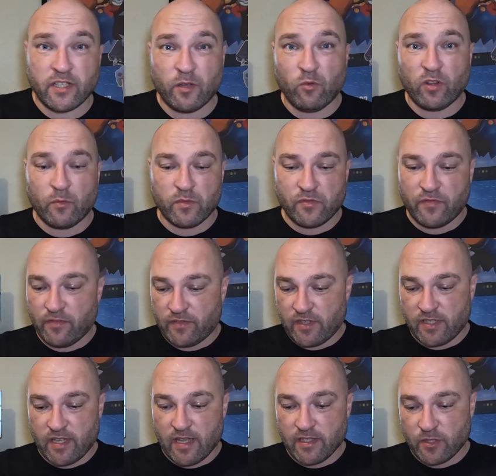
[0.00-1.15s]
I think one of them was fifty
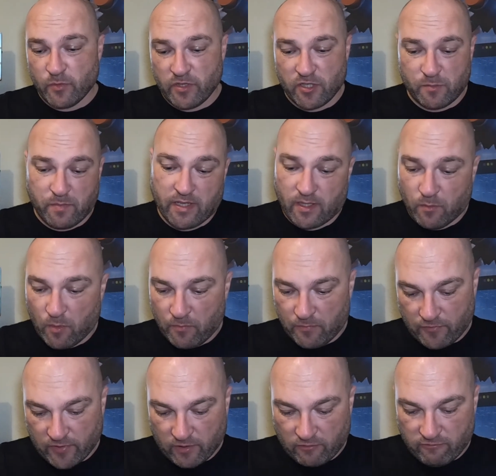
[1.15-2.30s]
cents, so we just picked them up
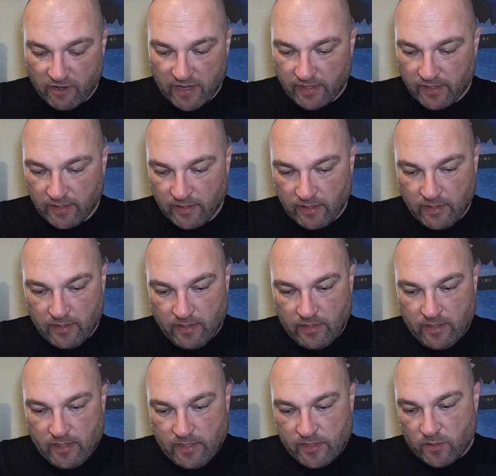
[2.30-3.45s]
for the crack.
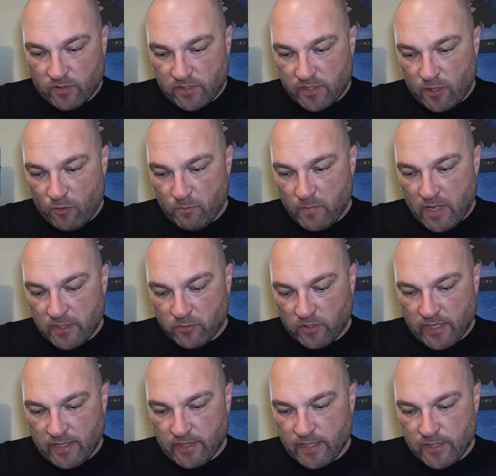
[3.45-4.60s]
So there's no manual
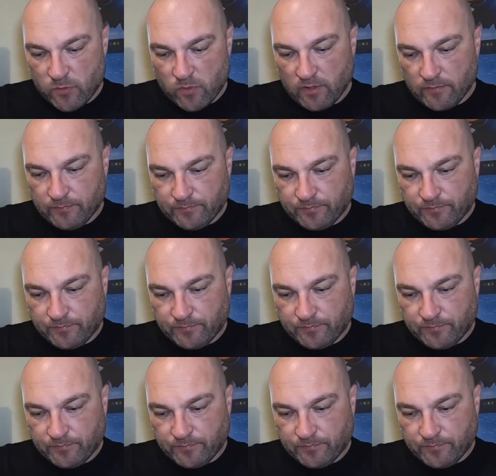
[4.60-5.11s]
in this one.